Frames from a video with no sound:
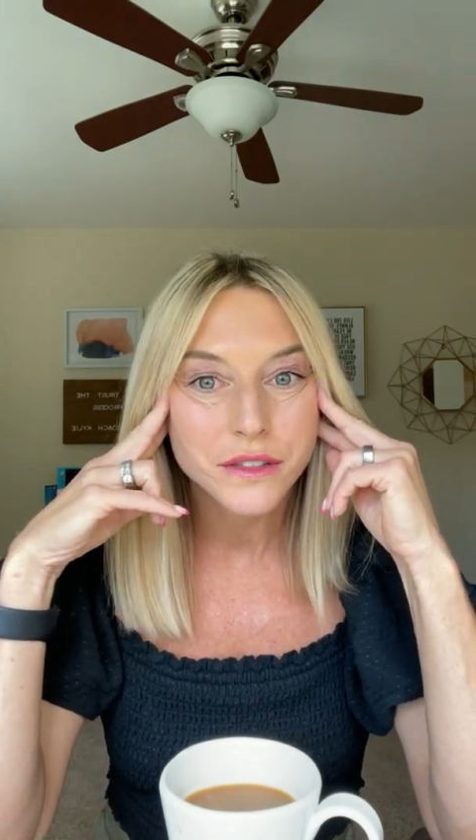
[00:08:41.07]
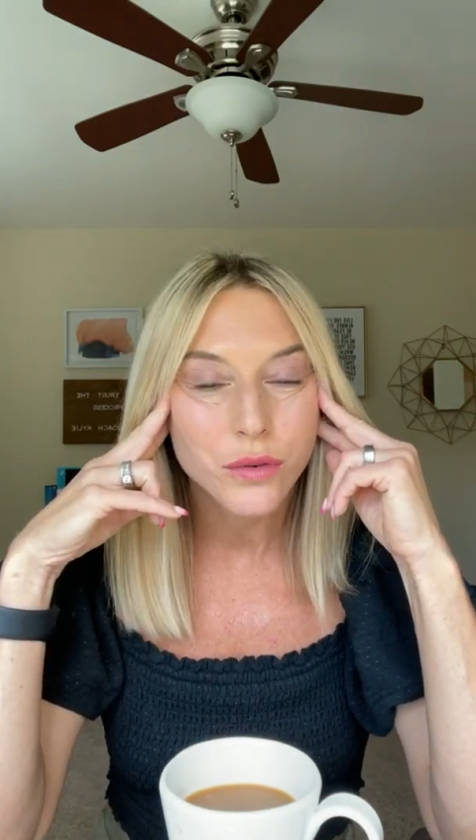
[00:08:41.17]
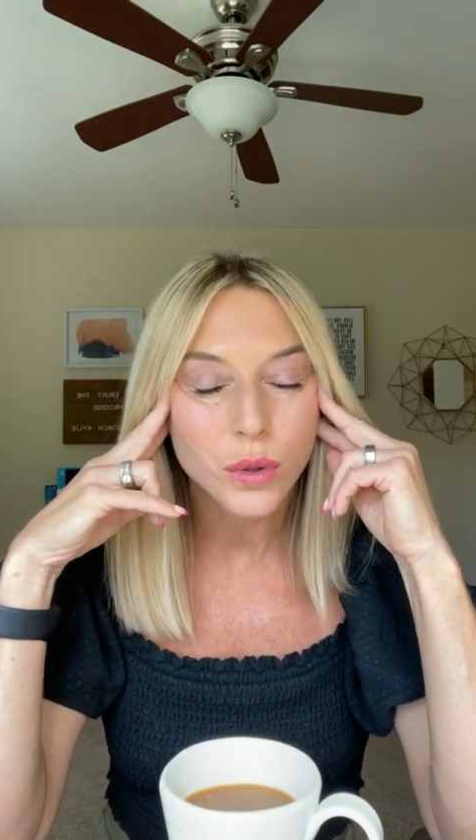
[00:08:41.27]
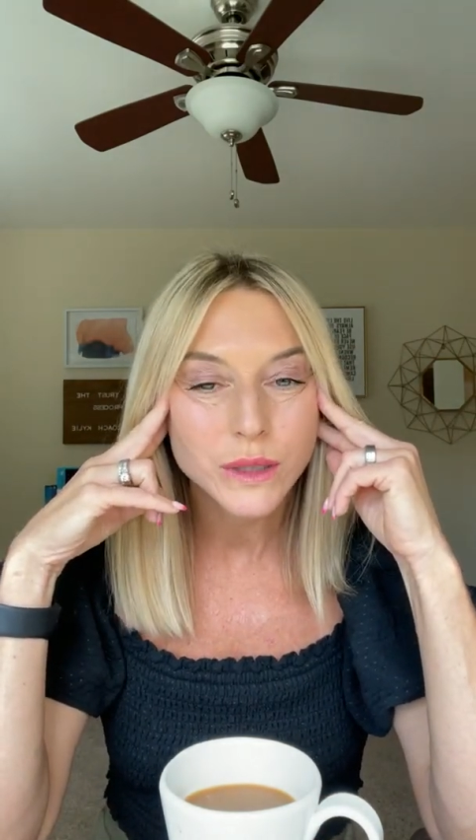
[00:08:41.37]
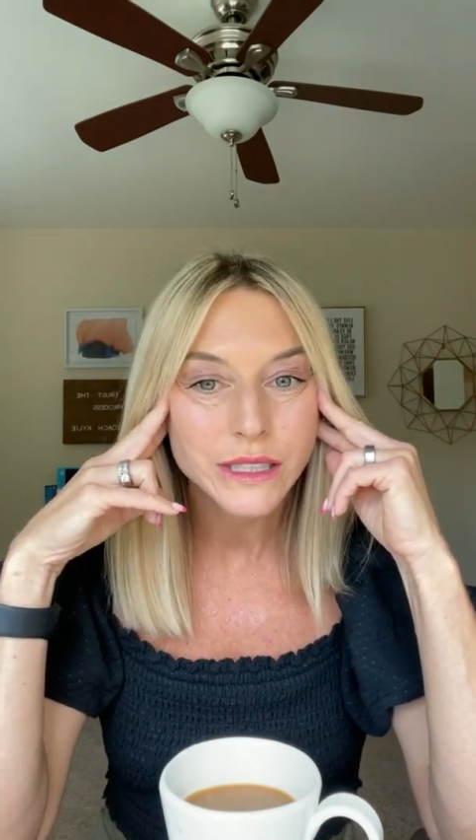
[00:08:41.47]
to
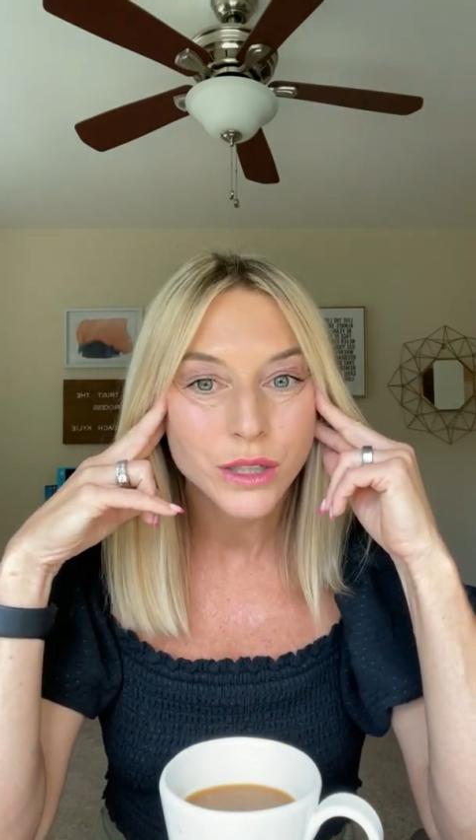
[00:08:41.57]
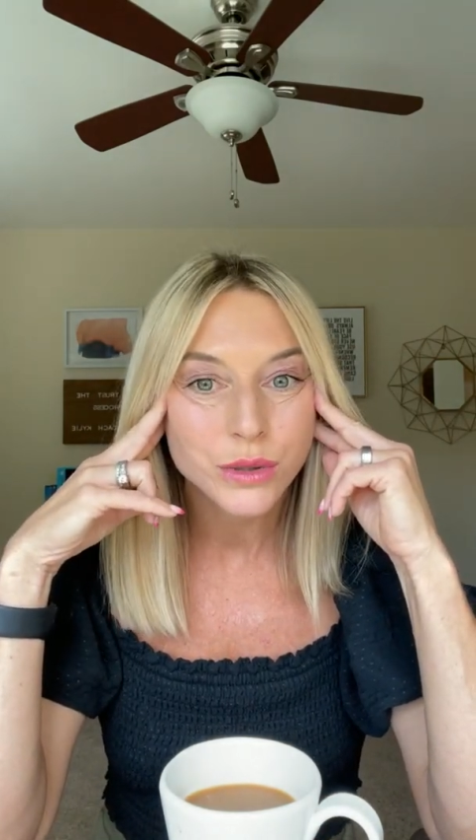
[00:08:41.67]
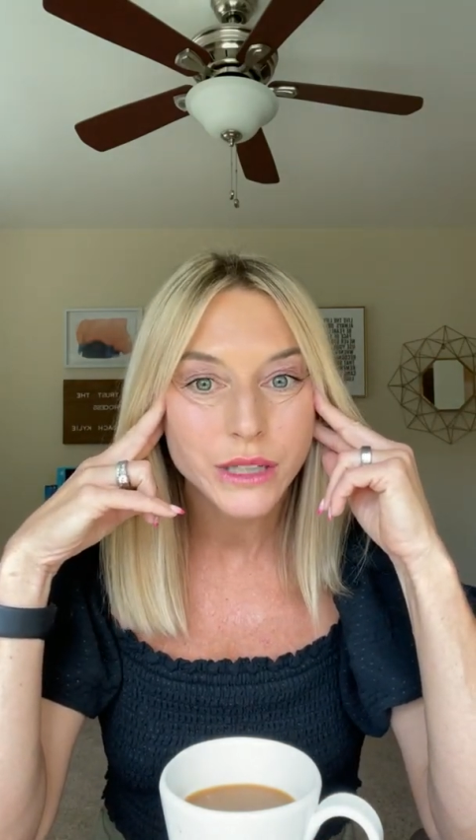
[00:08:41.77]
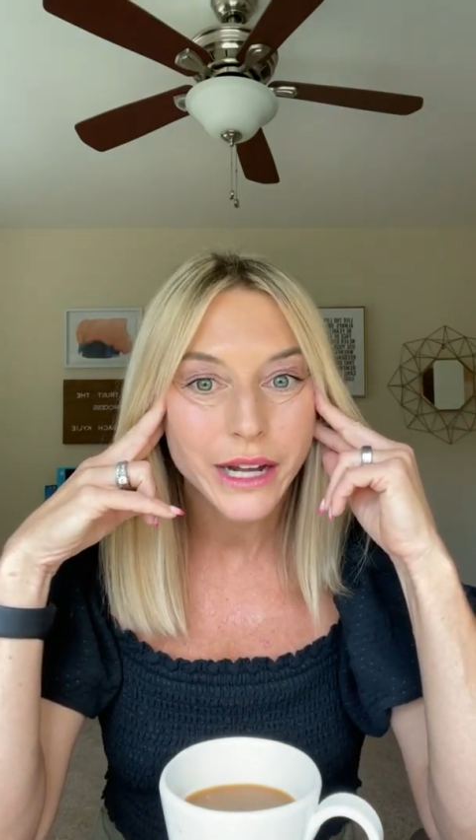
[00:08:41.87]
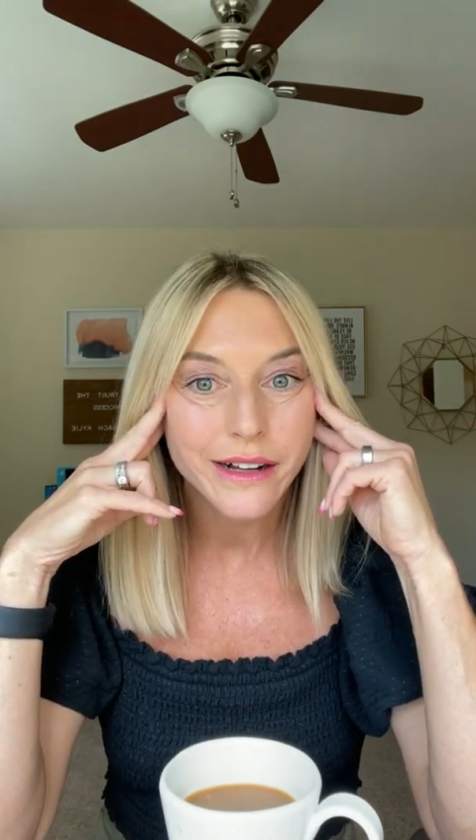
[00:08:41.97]

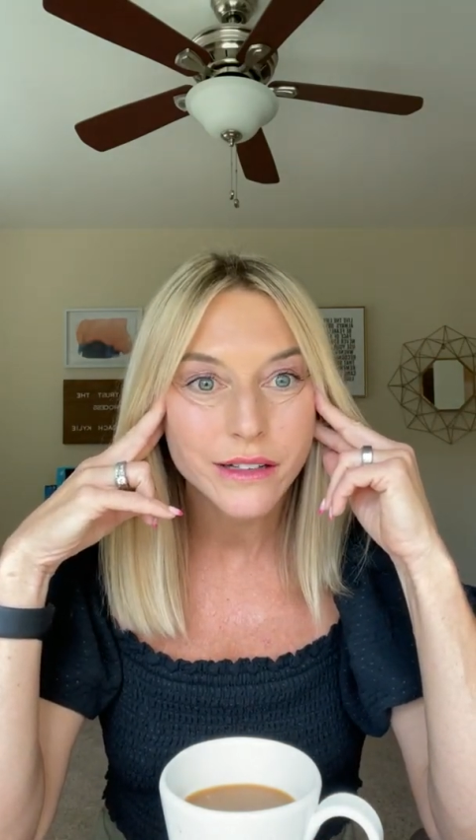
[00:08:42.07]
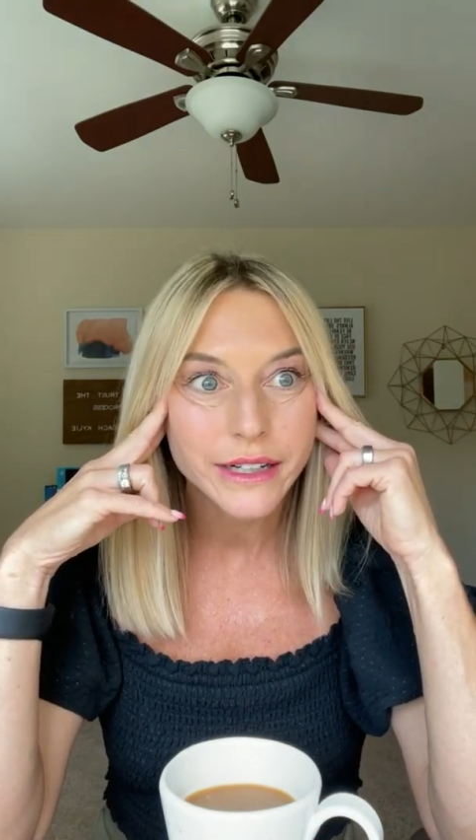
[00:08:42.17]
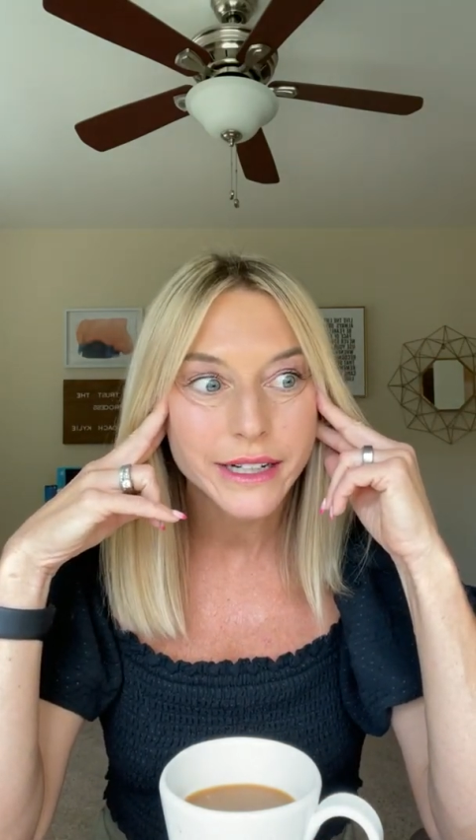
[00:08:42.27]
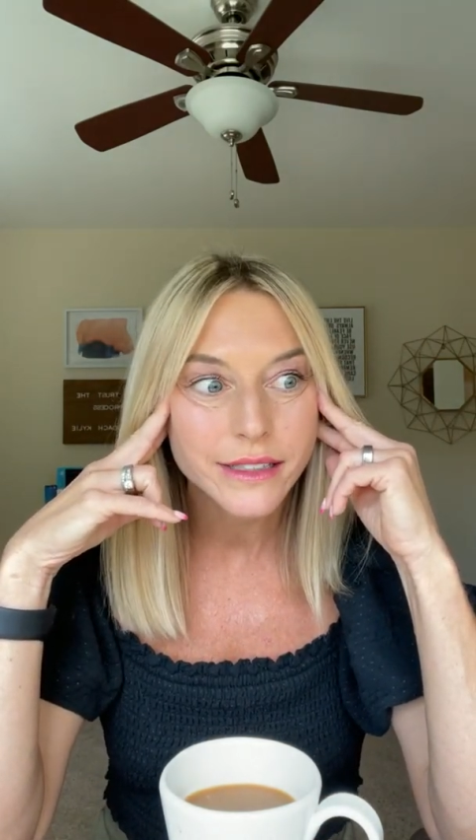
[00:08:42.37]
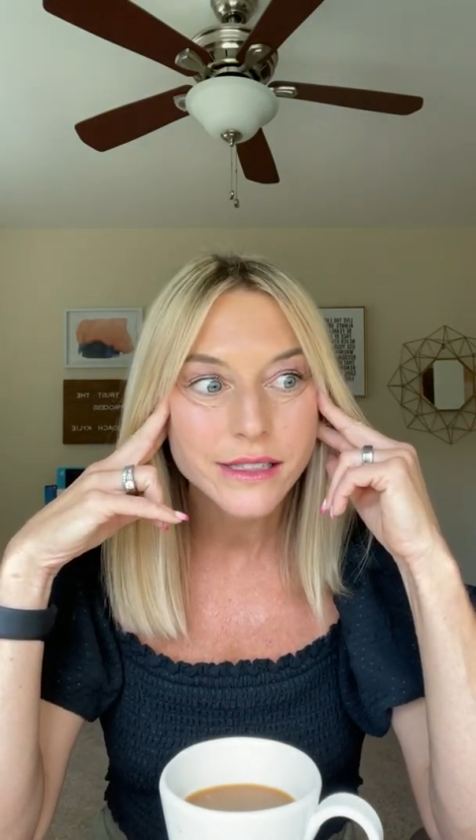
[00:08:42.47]
1,400
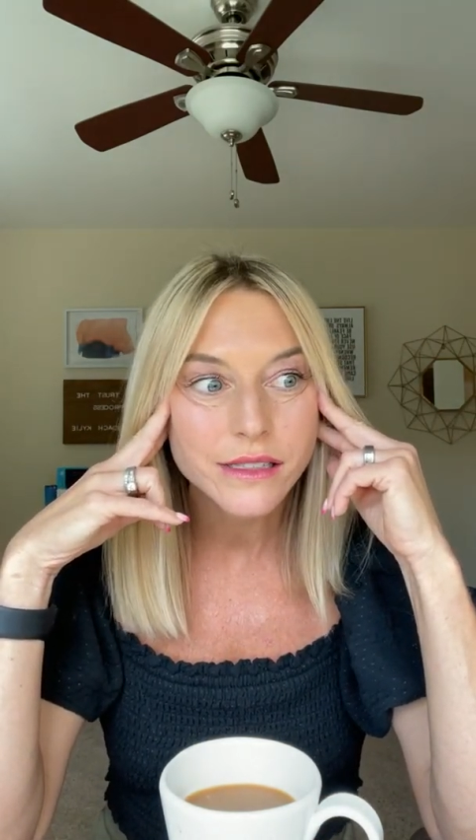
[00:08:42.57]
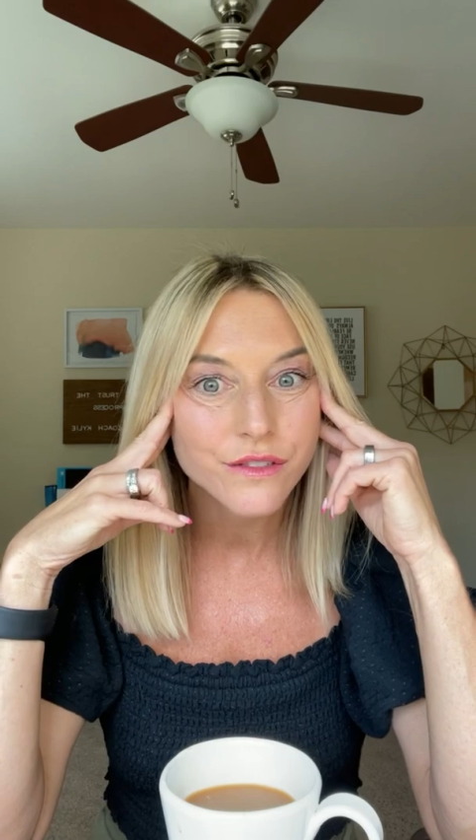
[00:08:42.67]
calories